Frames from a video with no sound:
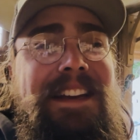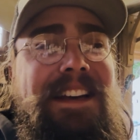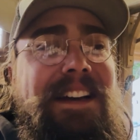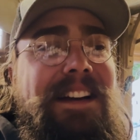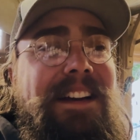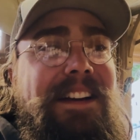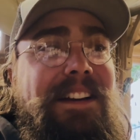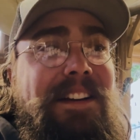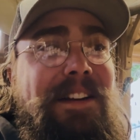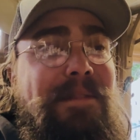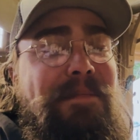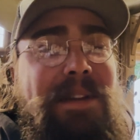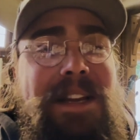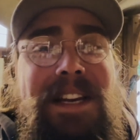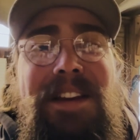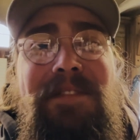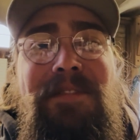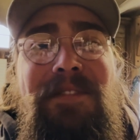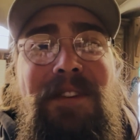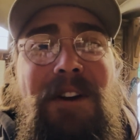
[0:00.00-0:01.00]
Uh,
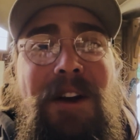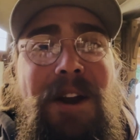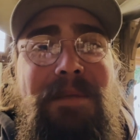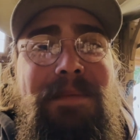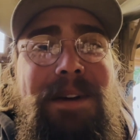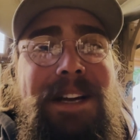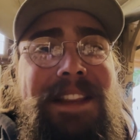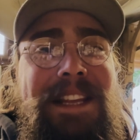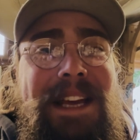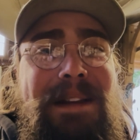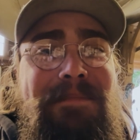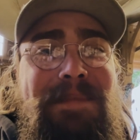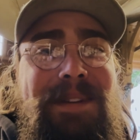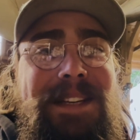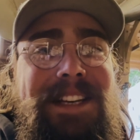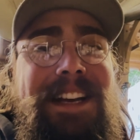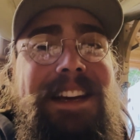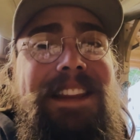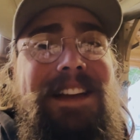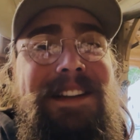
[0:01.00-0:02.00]
completely forgot about that,
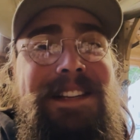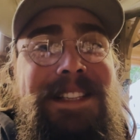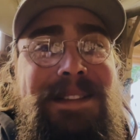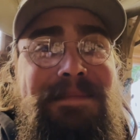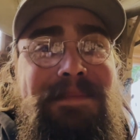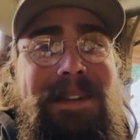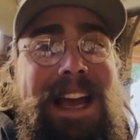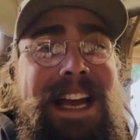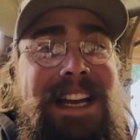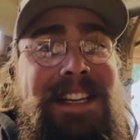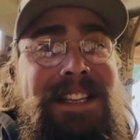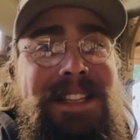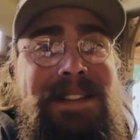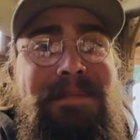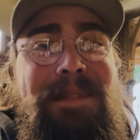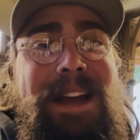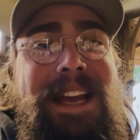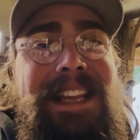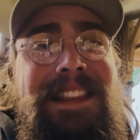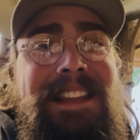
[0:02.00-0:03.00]
but yeah, that's the actually the
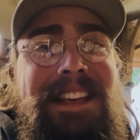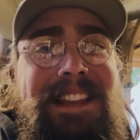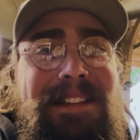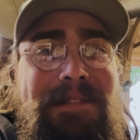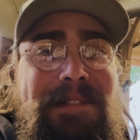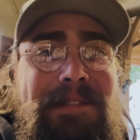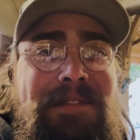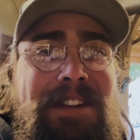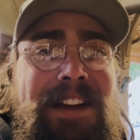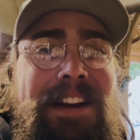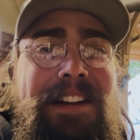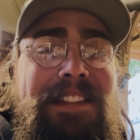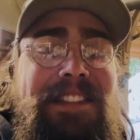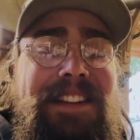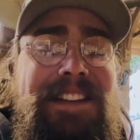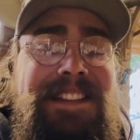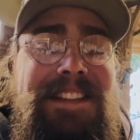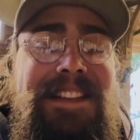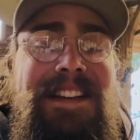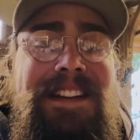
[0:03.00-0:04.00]
main thing that we've done on
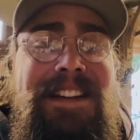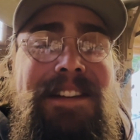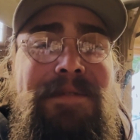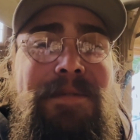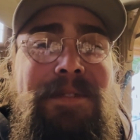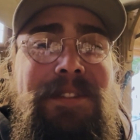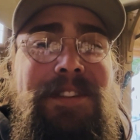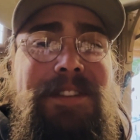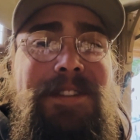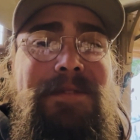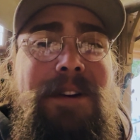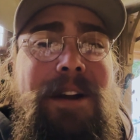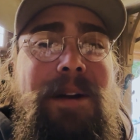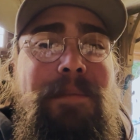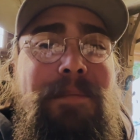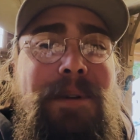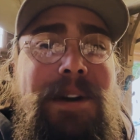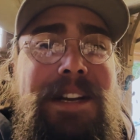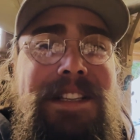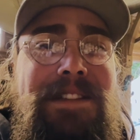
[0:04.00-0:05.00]
this, which is quite
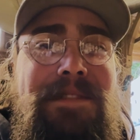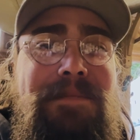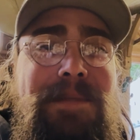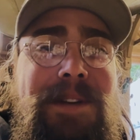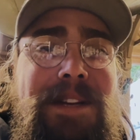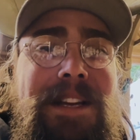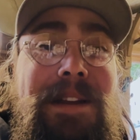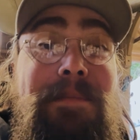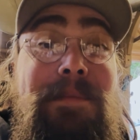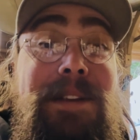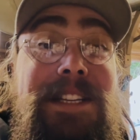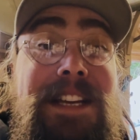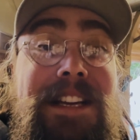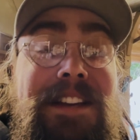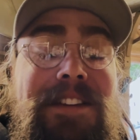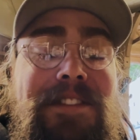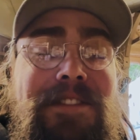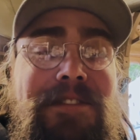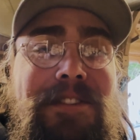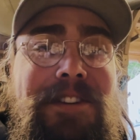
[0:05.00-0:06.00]
impressive. But let me take
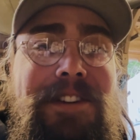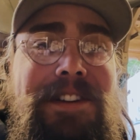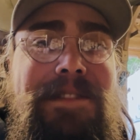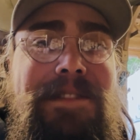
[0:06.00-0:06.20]
you through it.